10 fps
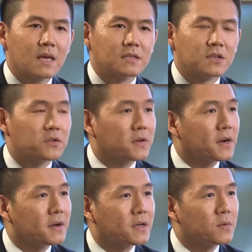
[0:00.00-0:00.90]
Secretary
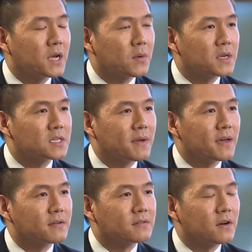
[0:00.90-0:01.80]
Kerry, what can we
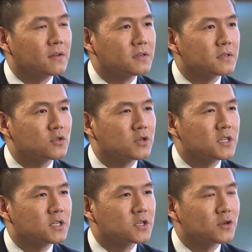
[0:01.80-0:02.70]
expect on the
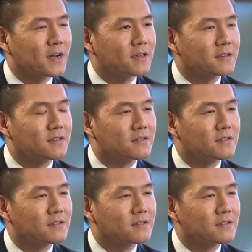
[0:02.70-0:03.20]
strategic track?